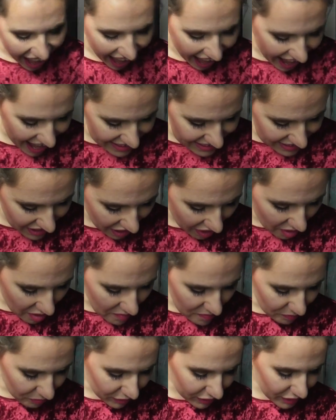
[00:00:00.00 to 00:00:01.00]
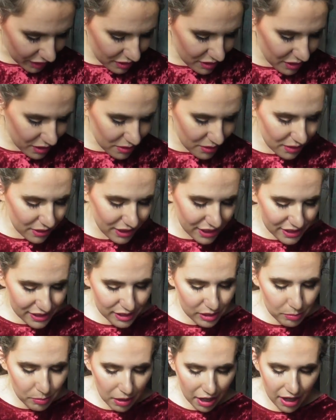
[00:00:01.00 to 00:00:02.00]
And the goal is
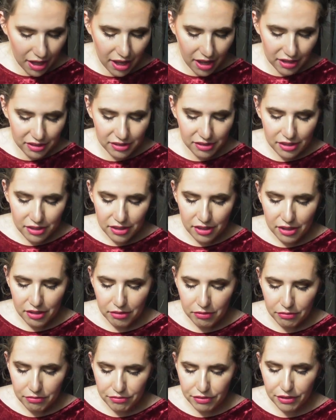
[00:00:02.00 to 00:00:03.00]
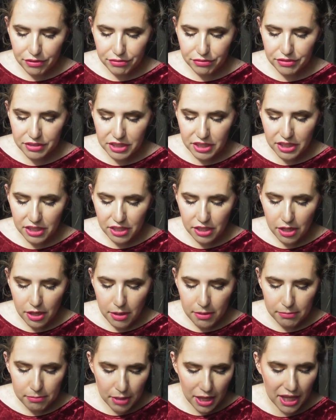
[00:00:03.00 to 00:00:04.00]
to pan 50
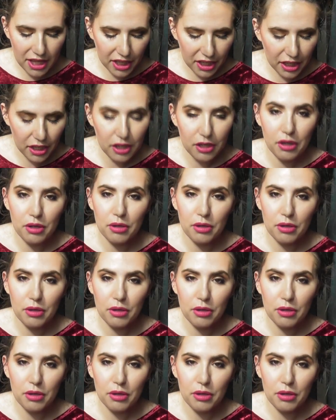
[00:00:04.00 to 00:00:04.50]
pink